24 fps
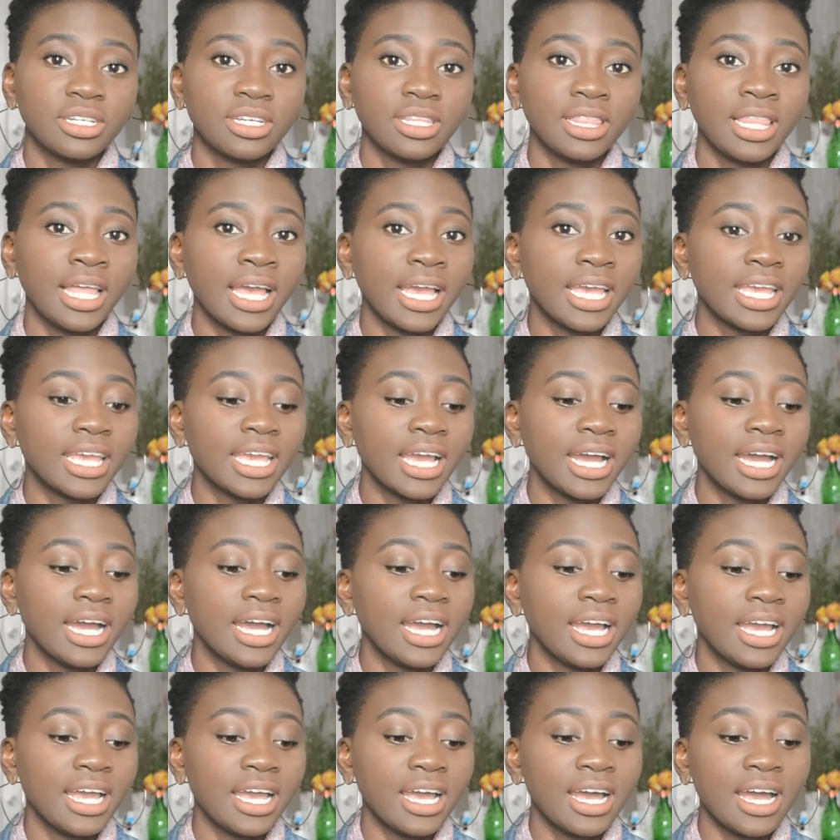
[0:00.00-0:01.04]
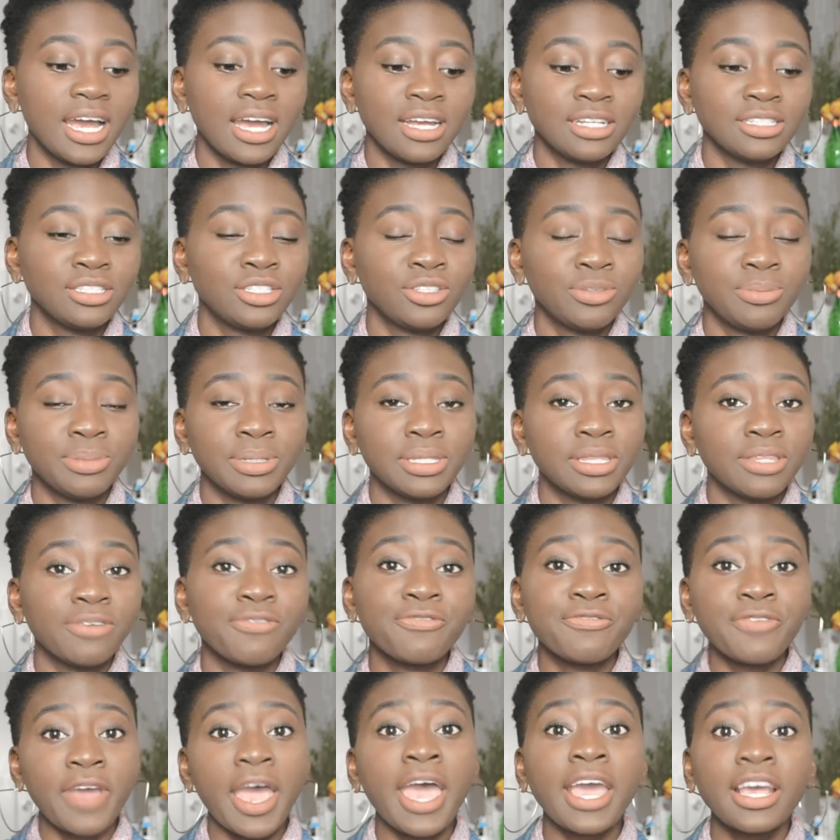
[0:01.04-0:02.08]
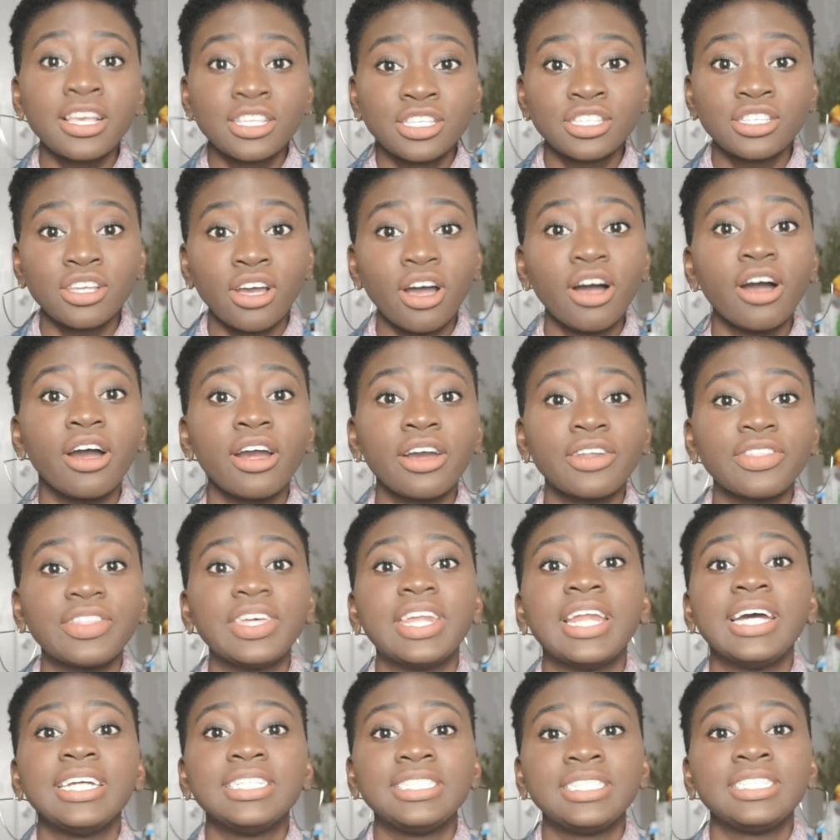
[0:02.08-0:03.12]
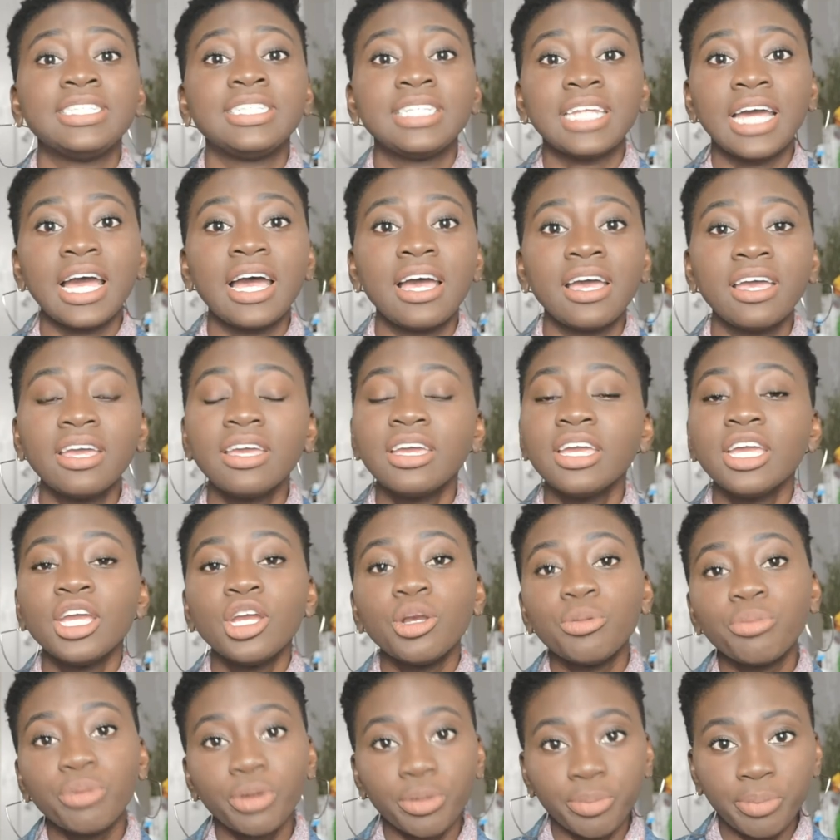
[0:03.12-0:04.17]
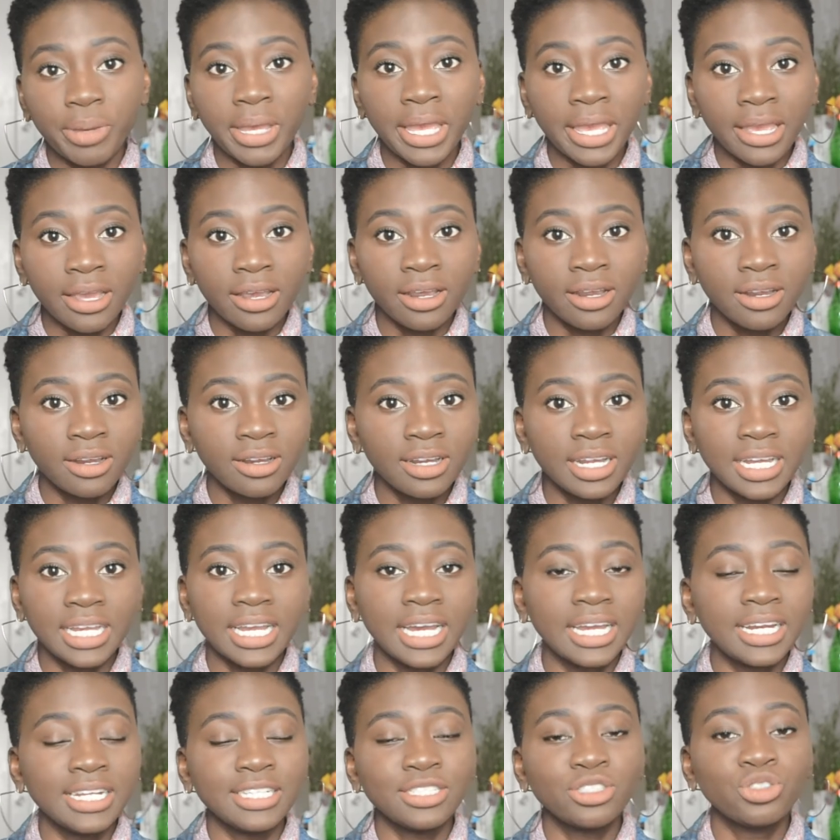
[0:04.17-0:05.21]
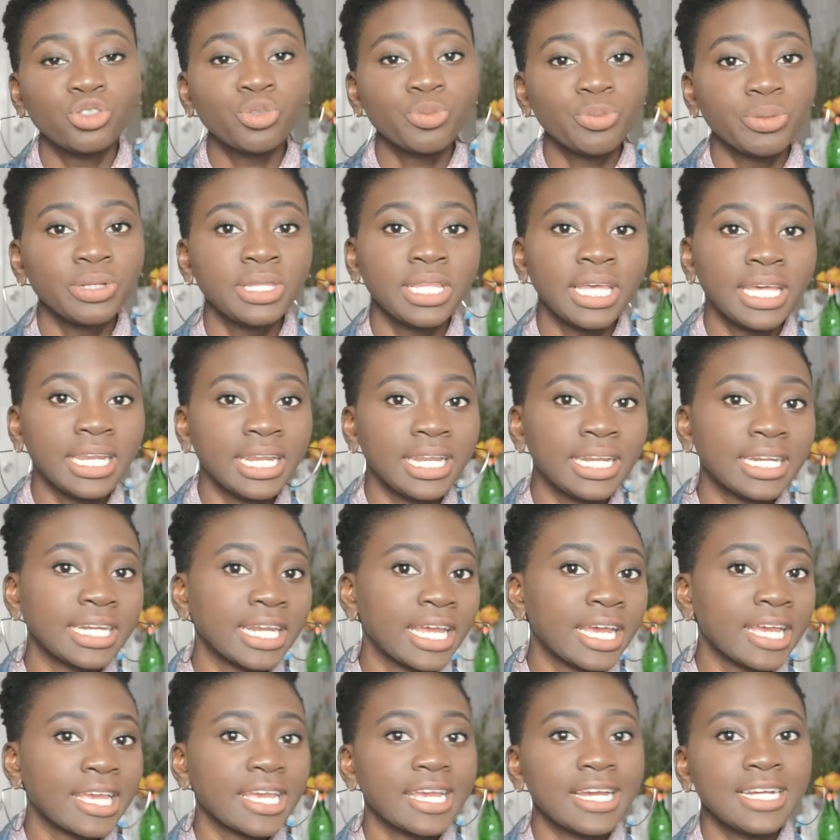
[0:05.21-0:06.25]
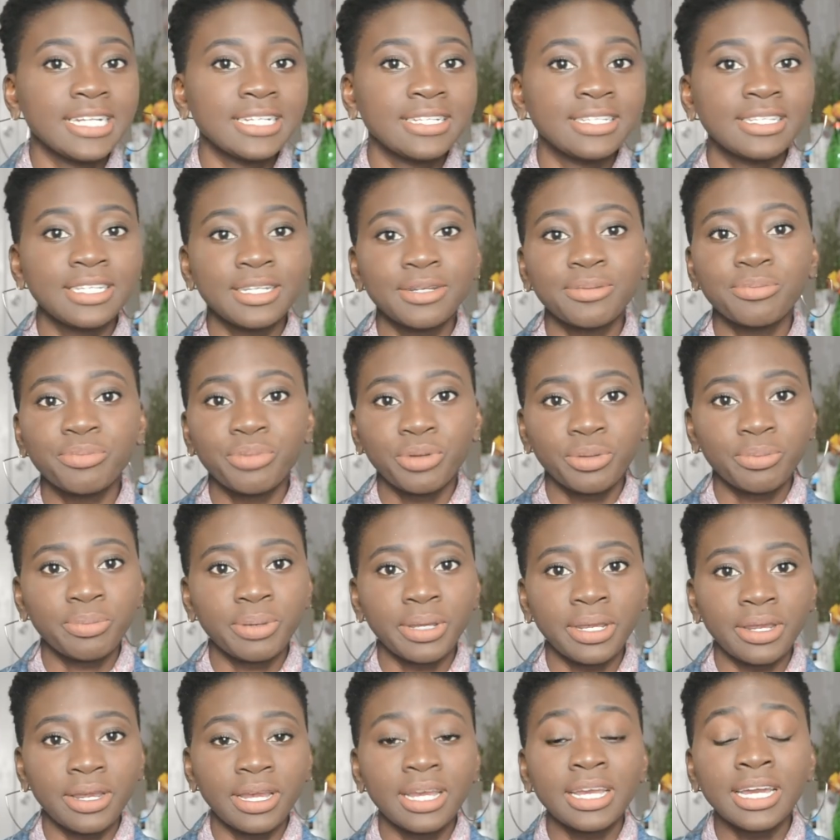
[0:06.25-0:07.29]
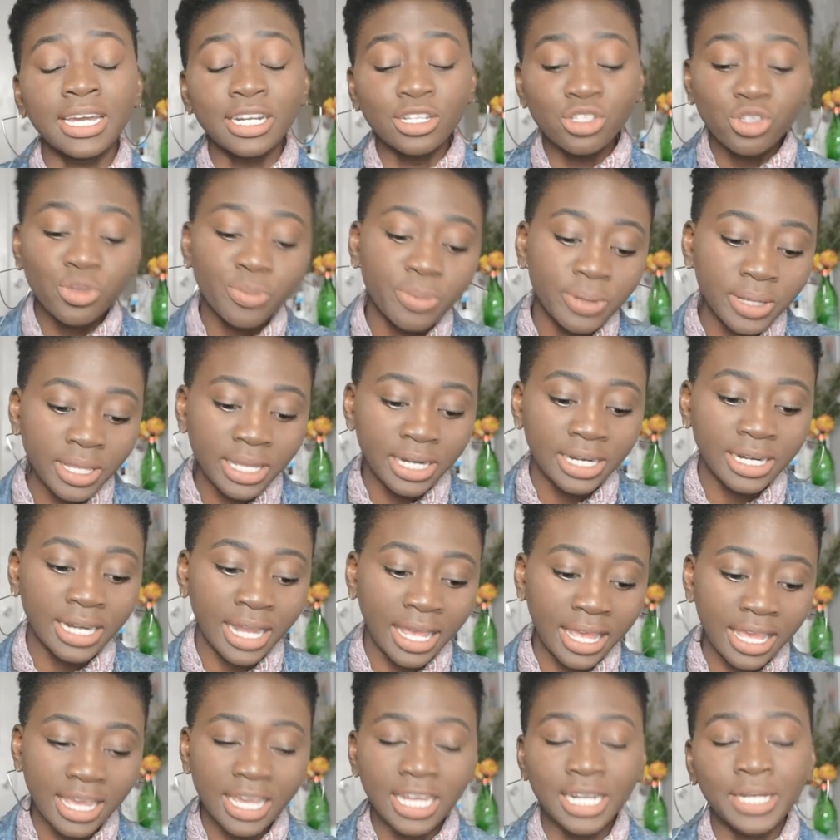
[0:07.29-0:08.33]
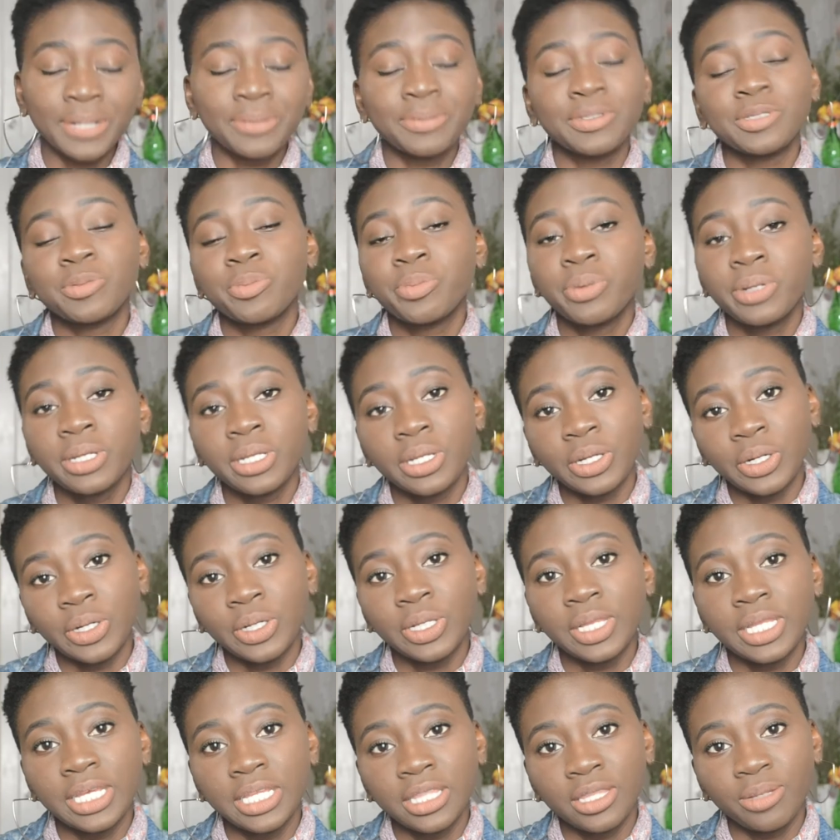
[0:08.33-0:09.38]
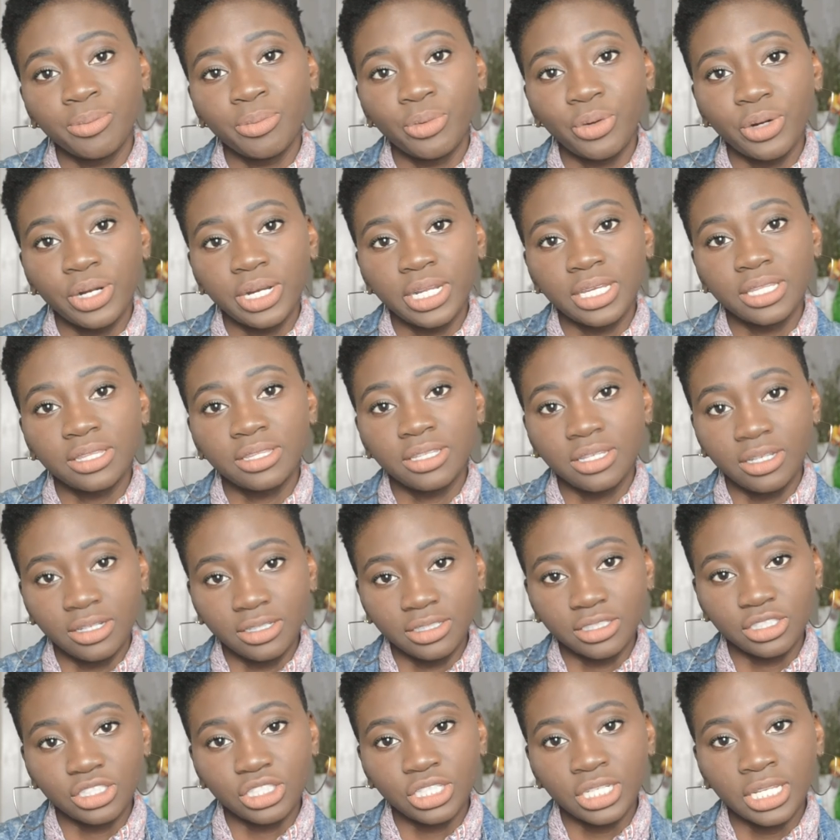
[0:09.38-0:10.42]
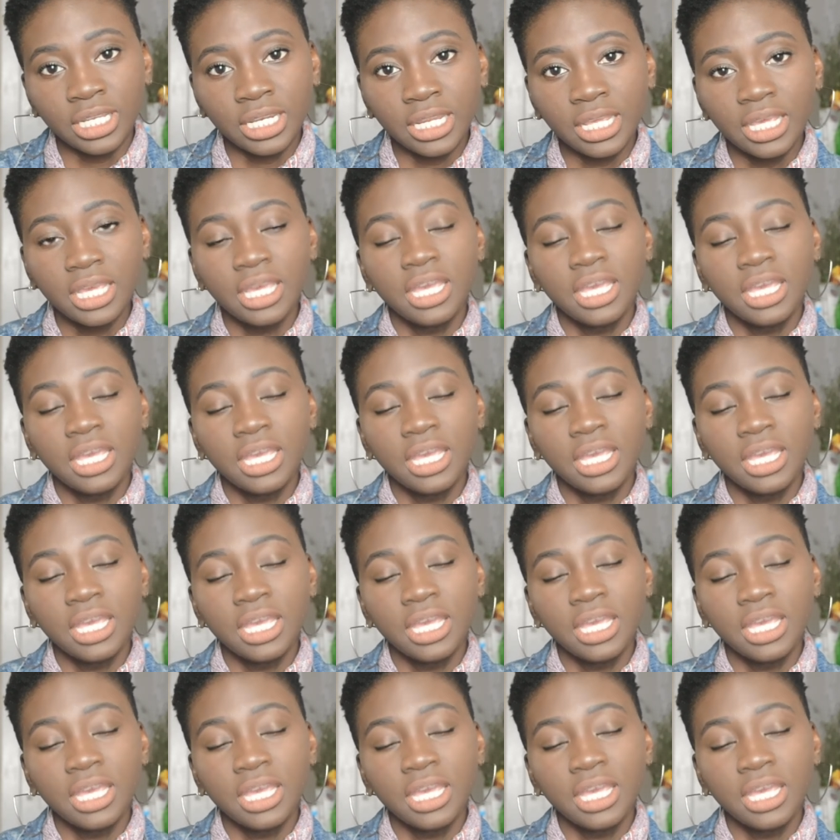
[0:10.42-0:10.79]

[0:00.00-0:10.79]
Like, the facts are that I did not prepare. I got it super late at night. I didn't prepare. I got it super late at night, and it was pretty early in the morning, the audition.